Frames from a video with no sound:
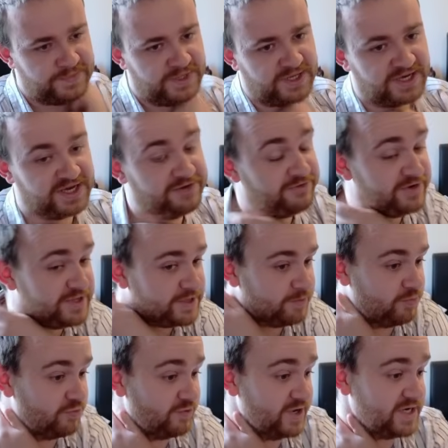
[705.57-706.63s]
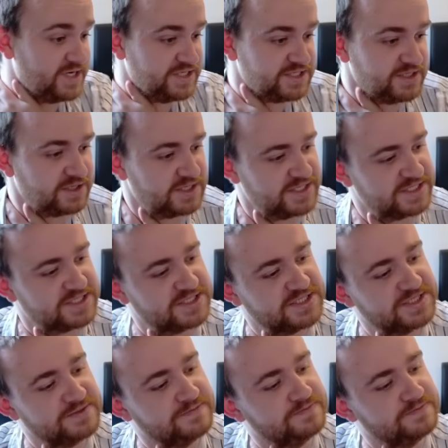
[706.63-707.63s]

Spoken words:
Getting rid of the brick is nice.